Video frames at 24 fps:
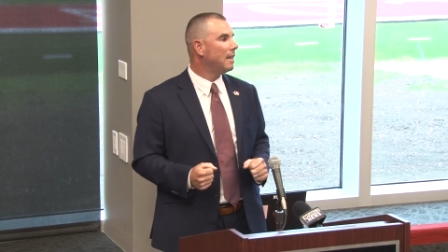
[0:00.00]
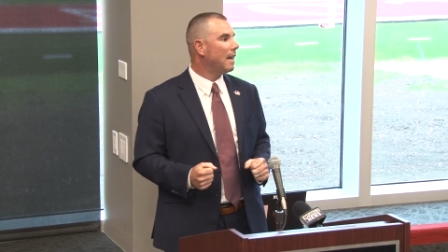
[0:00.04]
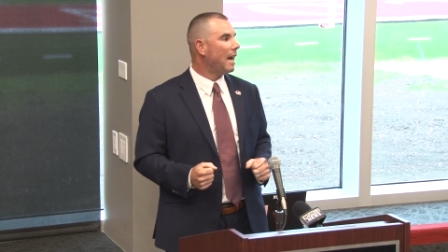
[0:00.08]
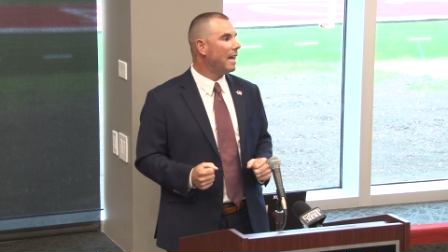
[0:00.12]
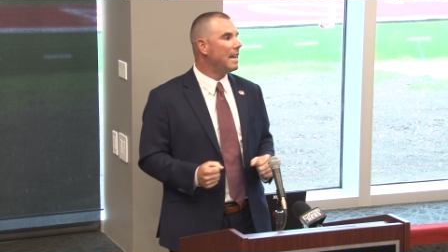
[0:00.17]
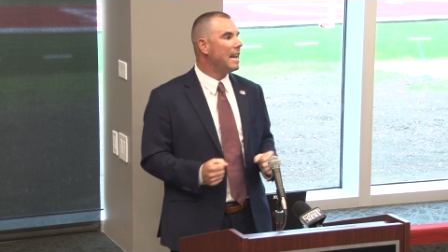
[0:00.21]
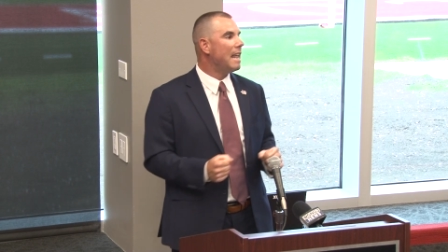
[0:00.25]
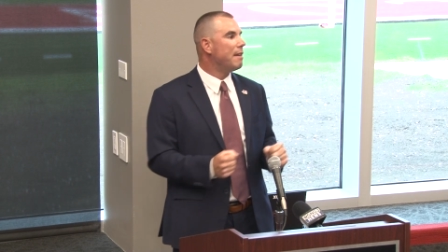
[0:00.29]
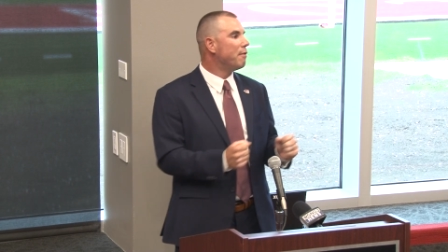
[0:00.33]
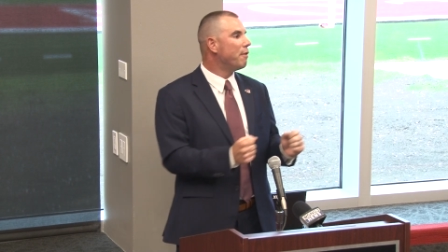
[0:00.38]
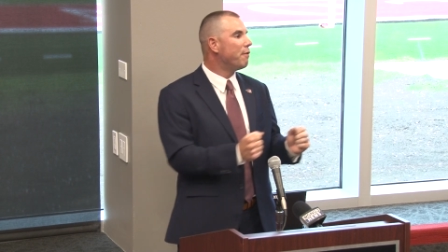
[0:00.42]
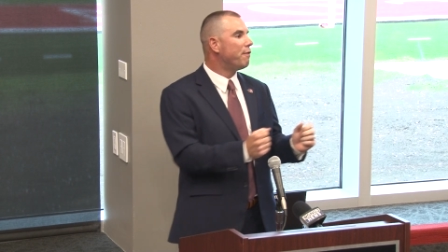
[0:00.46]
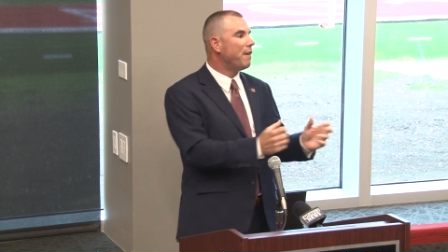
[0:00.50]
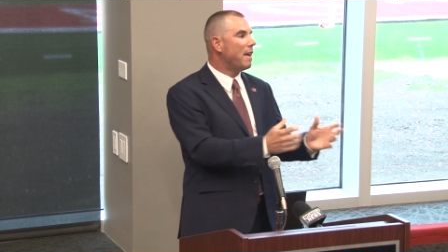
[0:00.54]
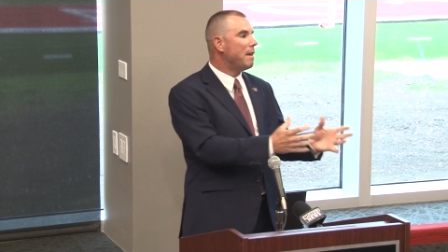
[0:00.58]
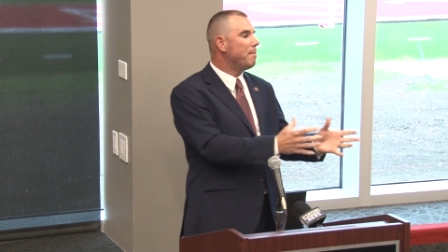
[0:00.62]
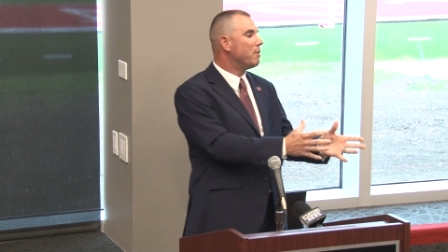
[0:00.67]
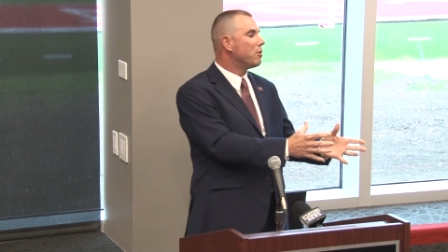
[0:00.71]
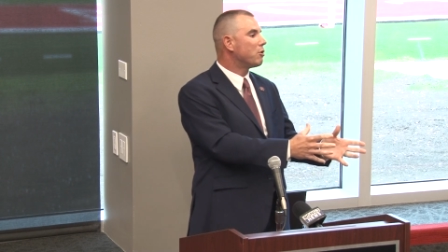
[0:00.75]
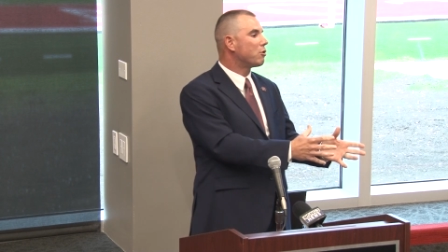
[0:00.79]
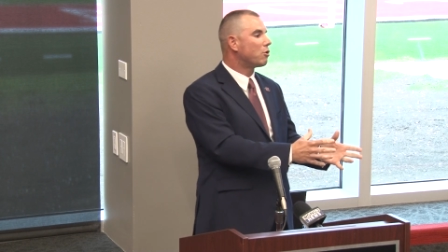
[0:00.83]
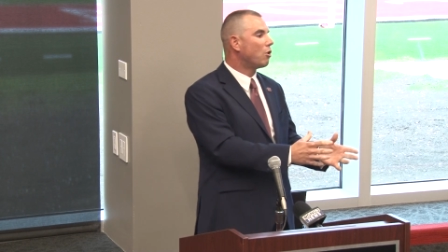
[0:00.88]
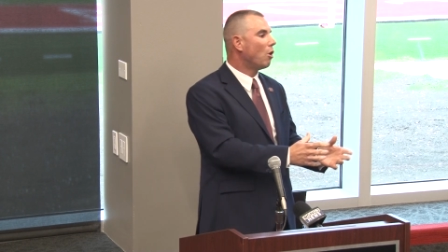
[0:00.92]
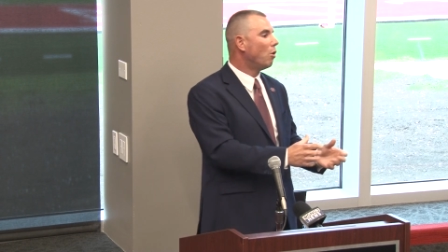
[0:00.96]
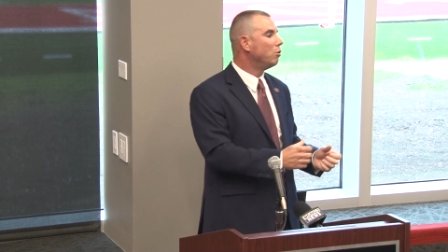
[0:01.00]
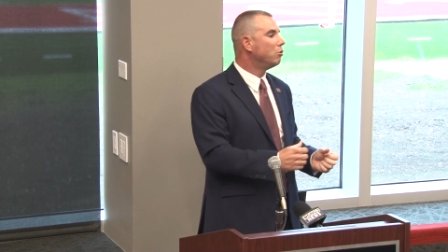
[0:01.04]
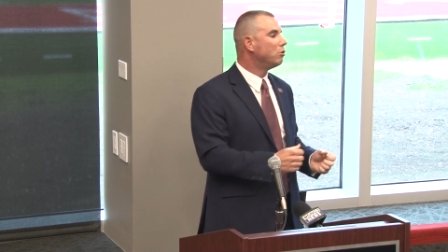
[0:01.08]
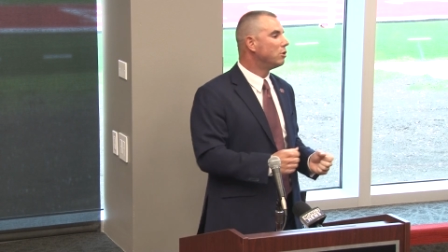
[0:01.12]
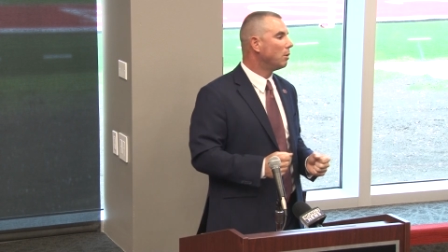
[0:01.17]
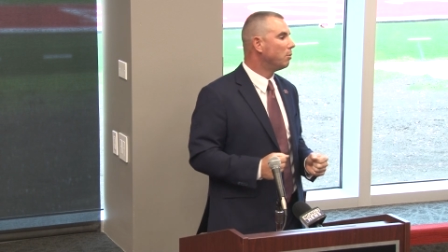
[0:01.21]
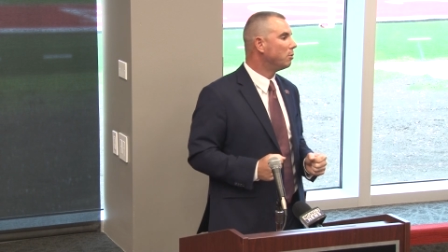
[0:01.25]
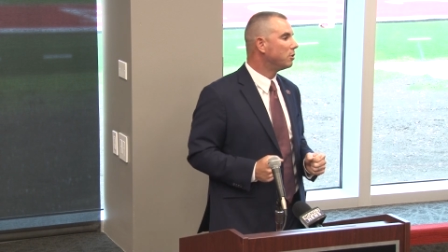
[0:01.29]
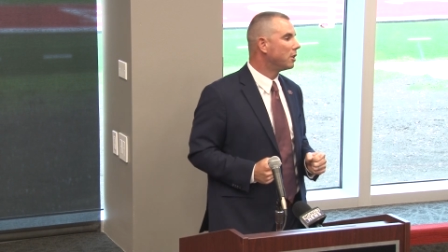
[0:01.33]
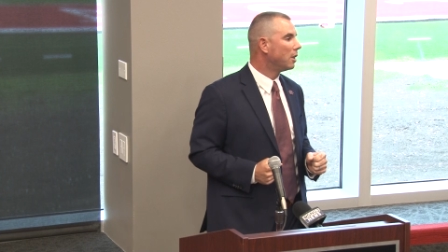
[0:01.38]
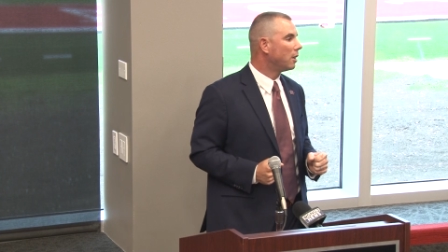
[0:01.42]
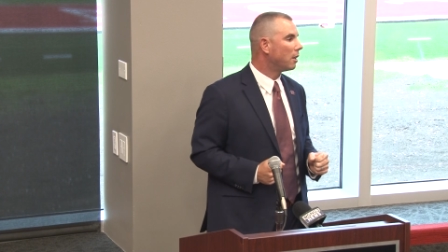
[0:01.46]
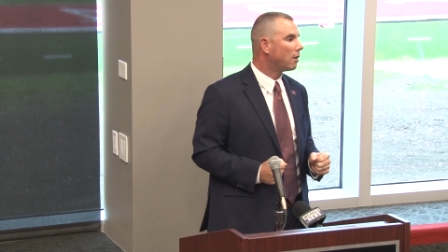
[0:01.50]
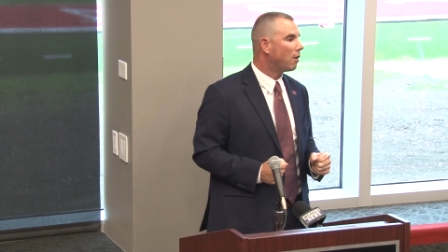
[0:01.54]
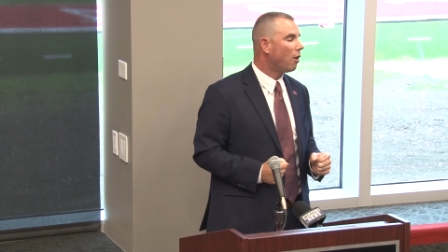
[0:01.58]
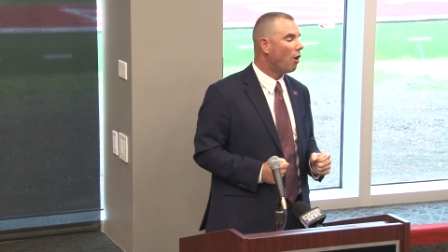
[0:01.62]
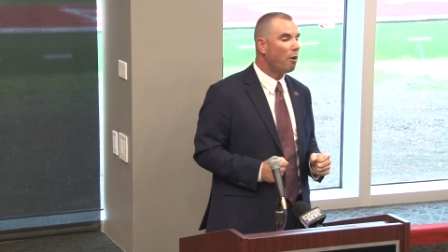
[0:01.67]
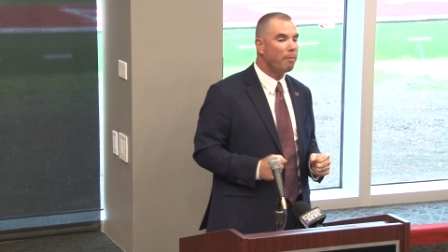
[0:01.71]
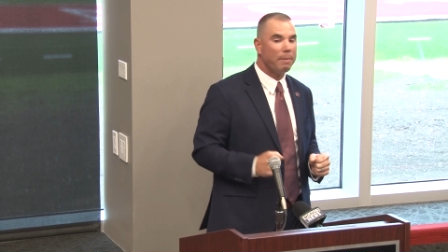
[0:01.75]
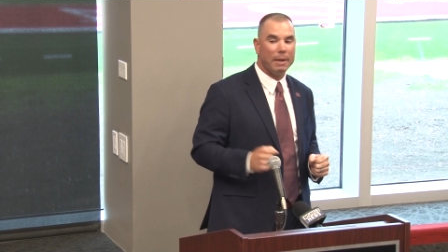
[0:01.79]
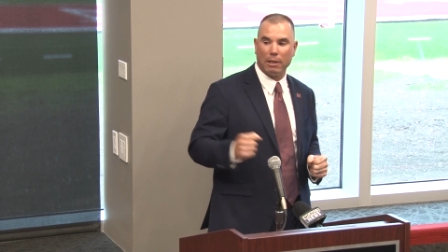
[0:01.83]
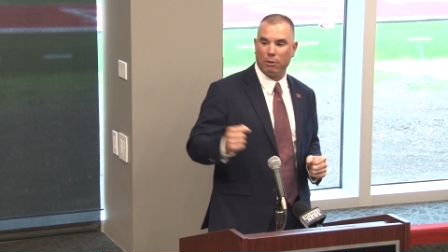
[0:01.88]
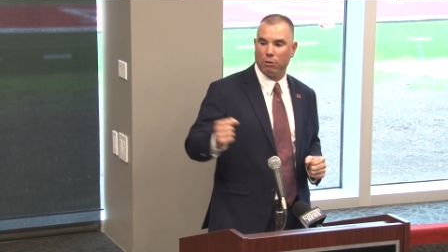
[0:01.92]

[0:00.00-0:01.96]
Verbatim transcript: I didn't have a famous coach that was going to call me.